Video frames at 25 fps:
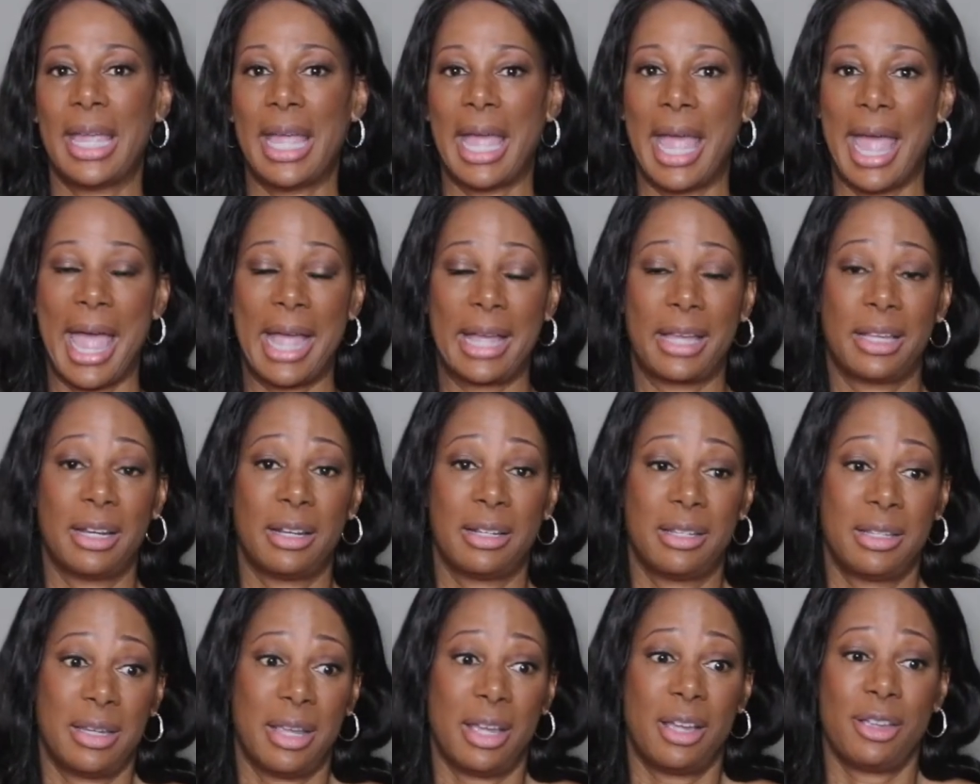I can
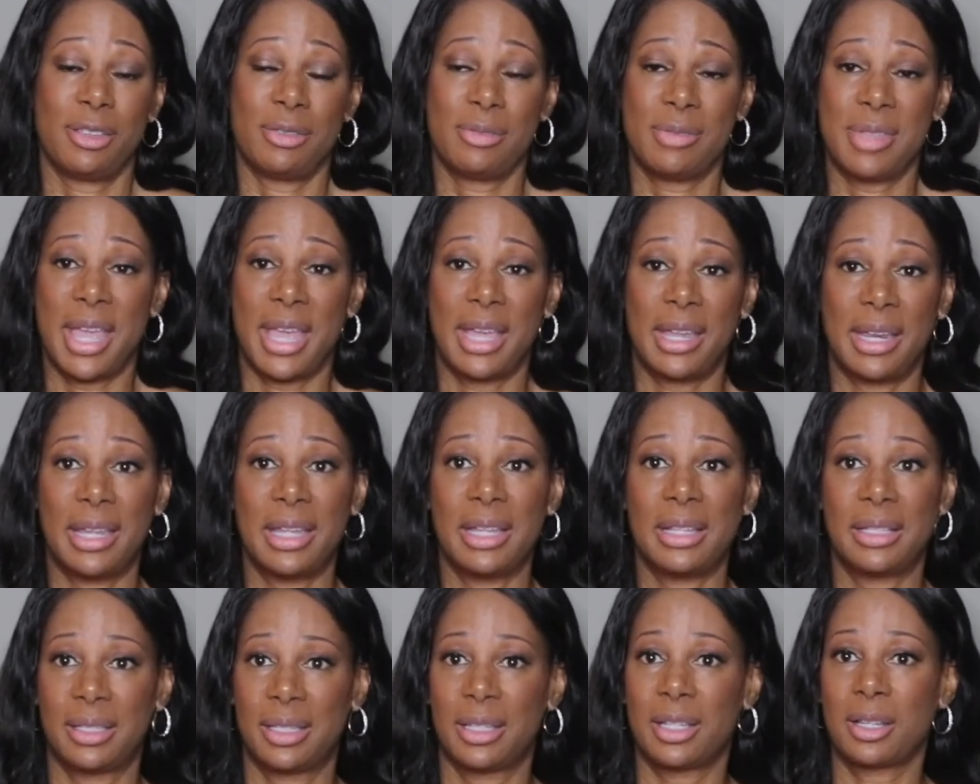tell you that
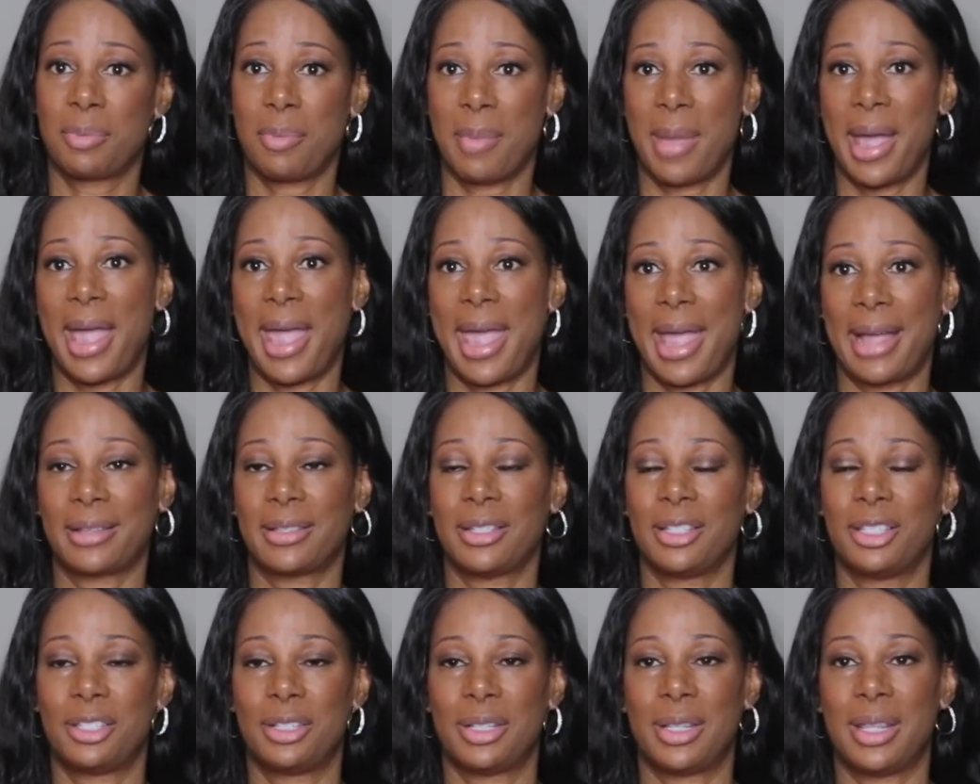it took my
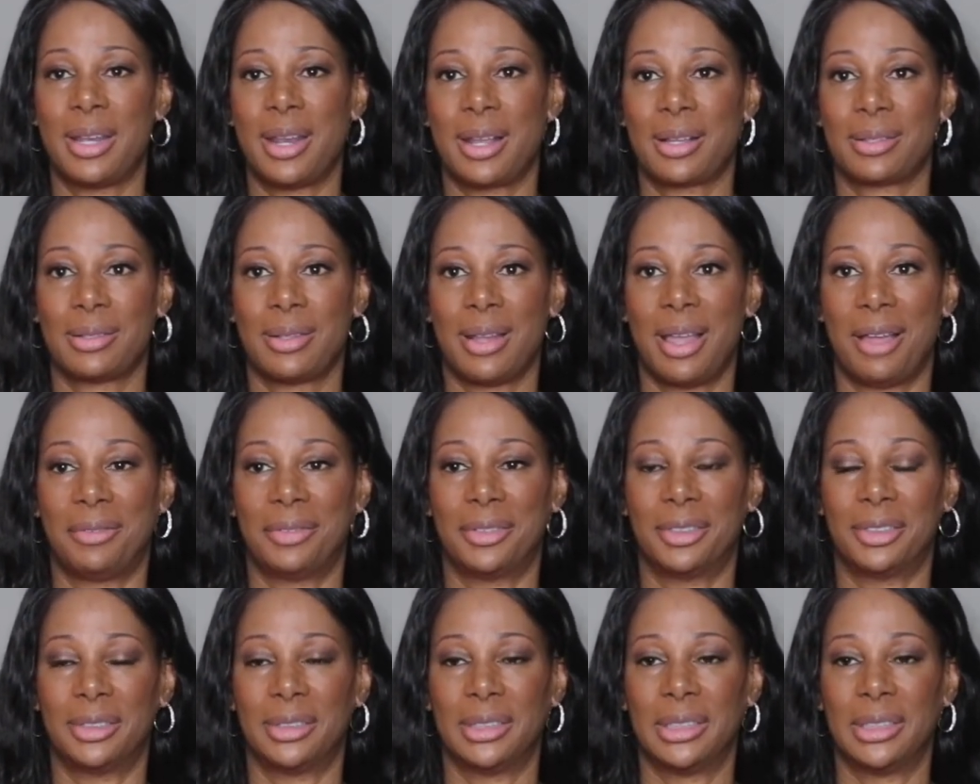acting to the next level.